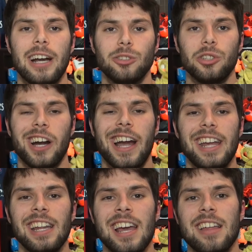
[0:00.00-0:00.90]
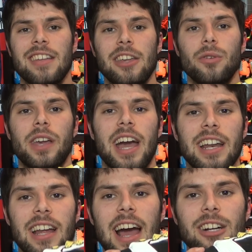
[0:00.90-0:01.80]
extra height that you
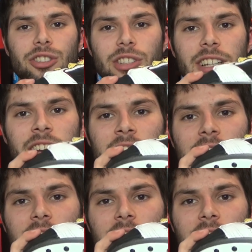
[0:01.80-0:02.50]
can actually